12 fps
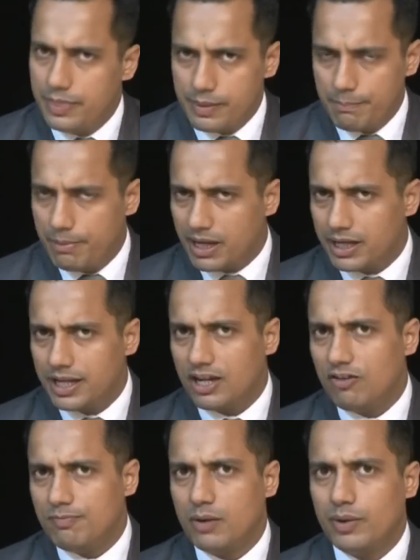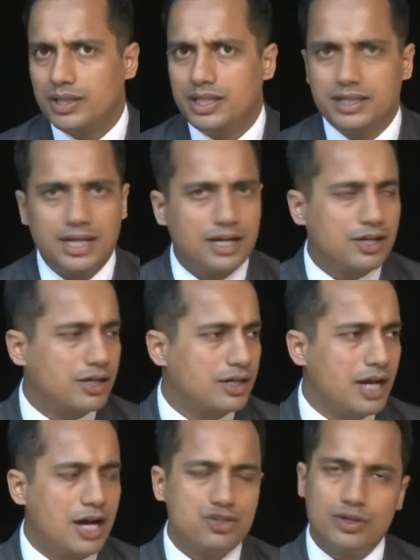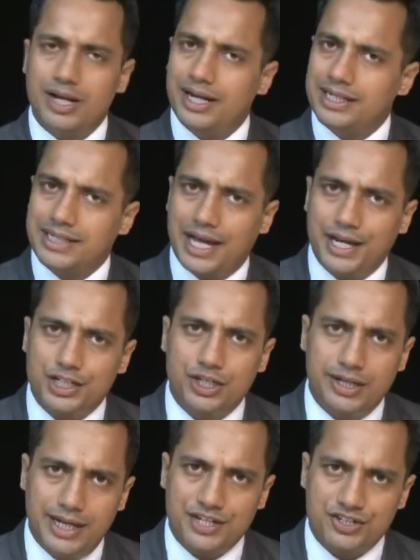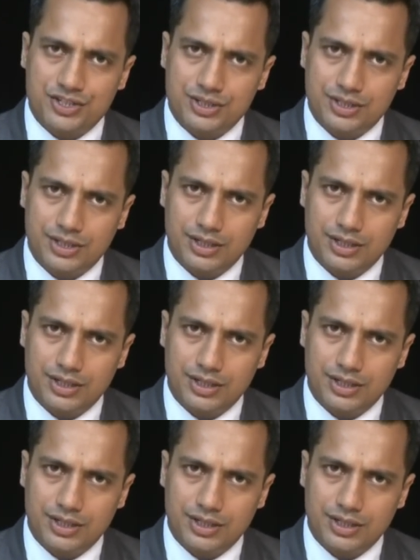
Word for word: In the beginning of Bhagavad Gita, Arjuna is directionless.